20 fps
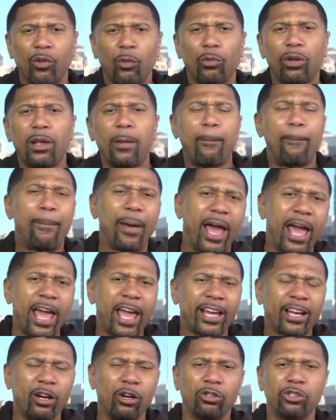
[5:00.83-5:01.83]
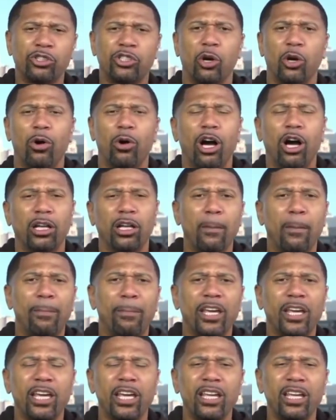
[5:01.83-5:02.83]
when he banged on Joel
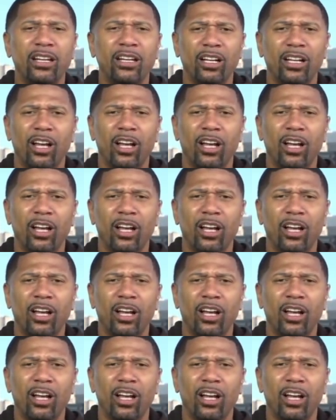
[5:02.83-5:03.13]
Embiid,